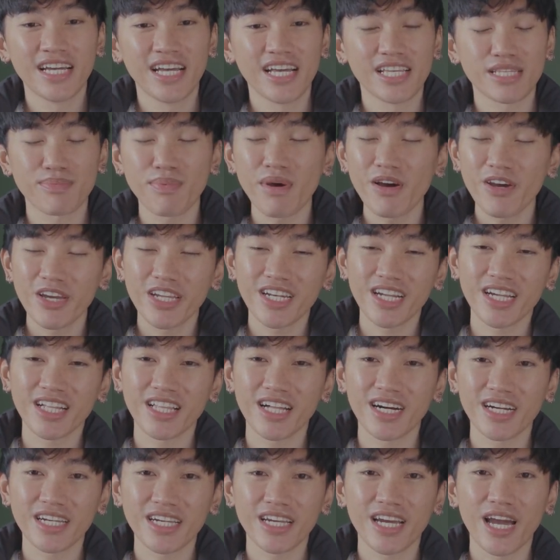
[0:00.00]
It's about 8
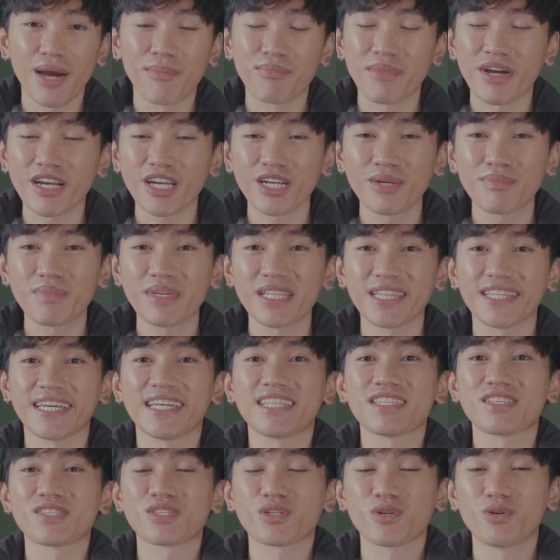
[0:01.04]
o'clock. I'm not gonna be
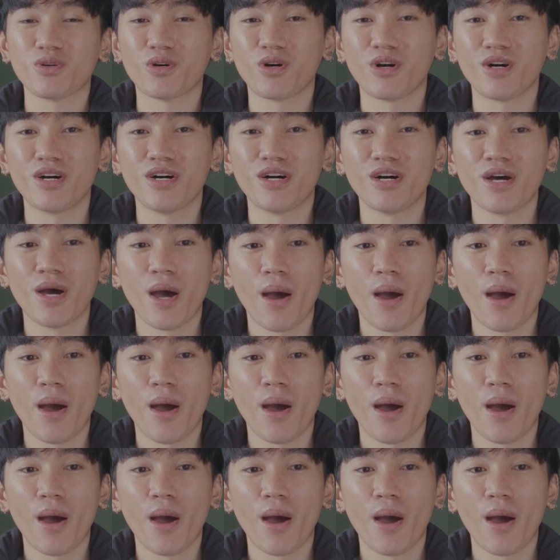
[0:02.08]
late to school,